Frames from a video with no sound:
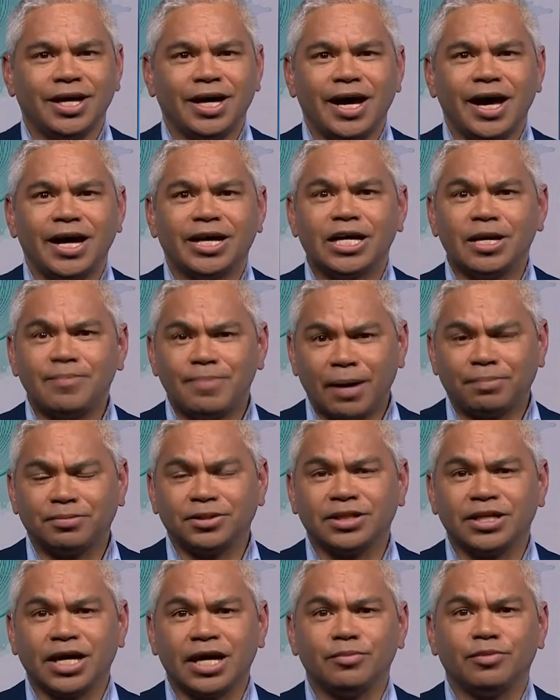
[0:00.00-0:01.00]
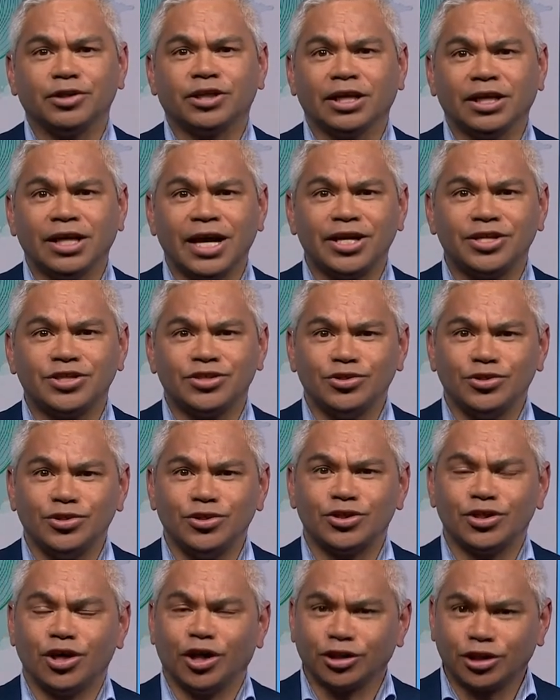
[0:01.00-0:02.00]
and keep up to date with the latest
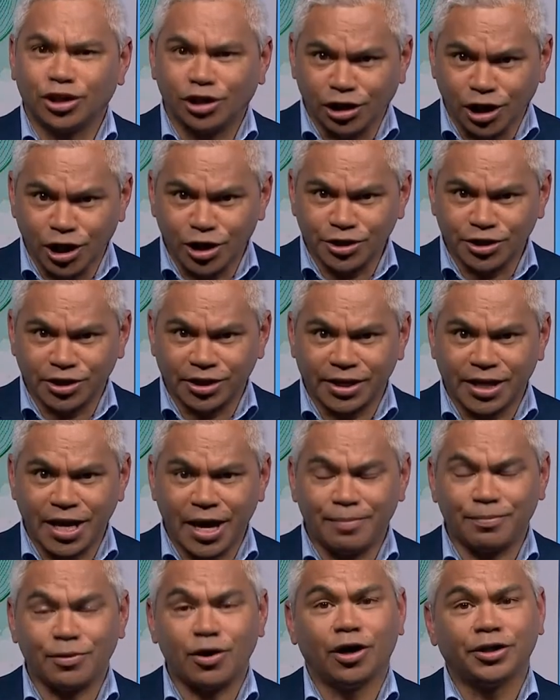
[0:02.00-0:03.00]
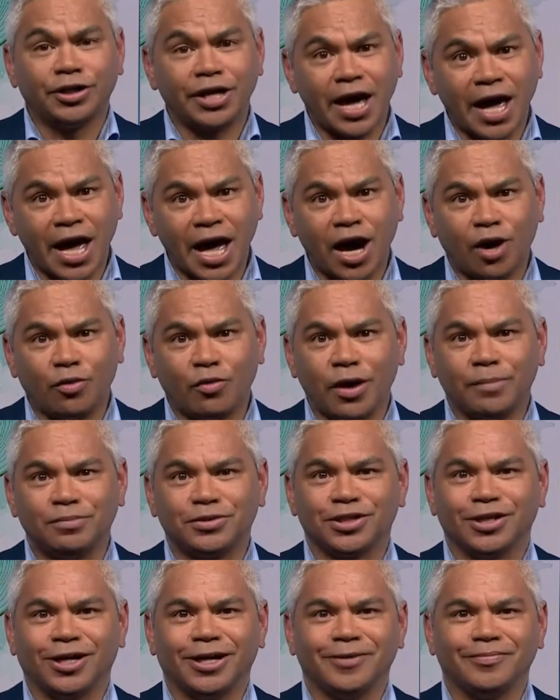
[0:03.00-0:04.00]
news on Closing the Gap on our
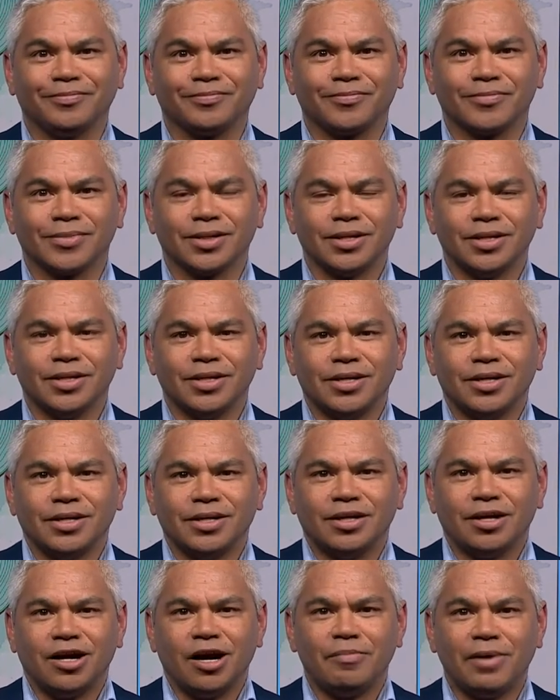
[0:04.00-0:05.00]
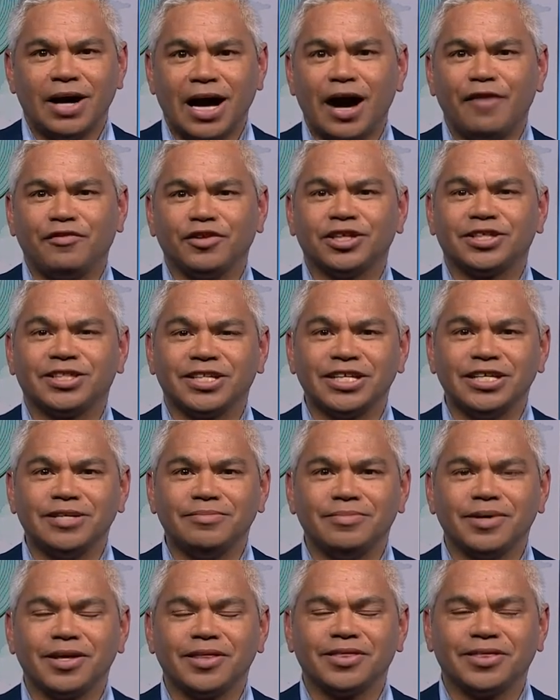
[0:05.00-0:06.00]
website. On behalf of the
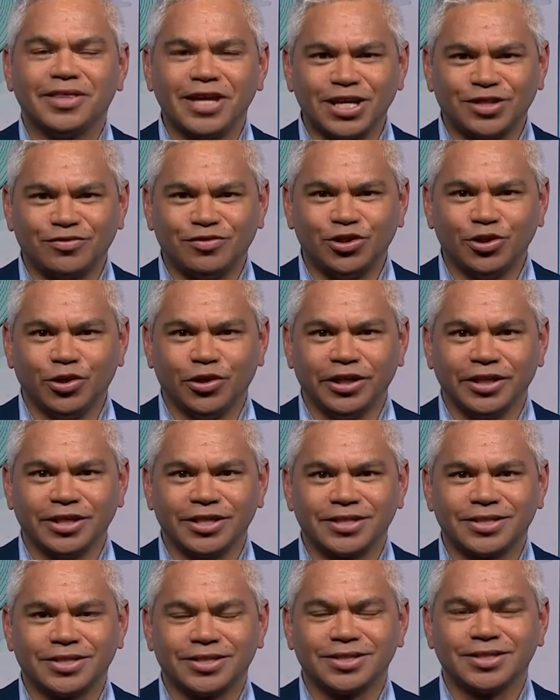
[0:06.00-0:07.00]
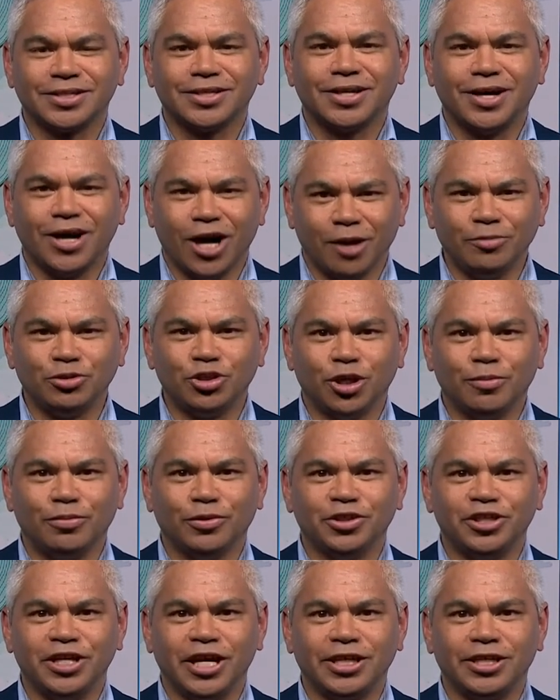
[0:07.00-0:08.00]
team, thanks for joining us. I'm John
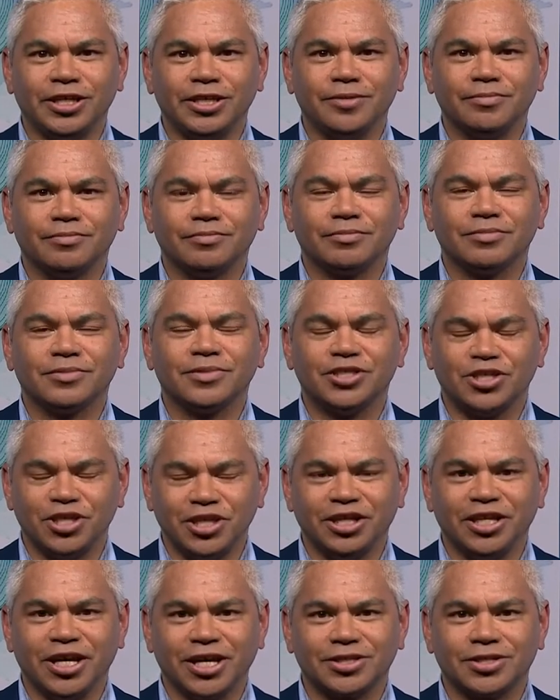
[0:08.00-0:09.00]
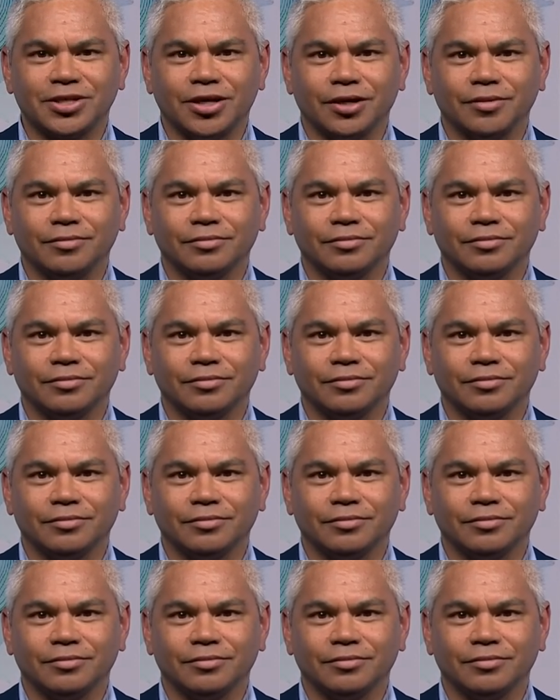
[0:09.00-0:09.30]
Paul Janke. See you next time.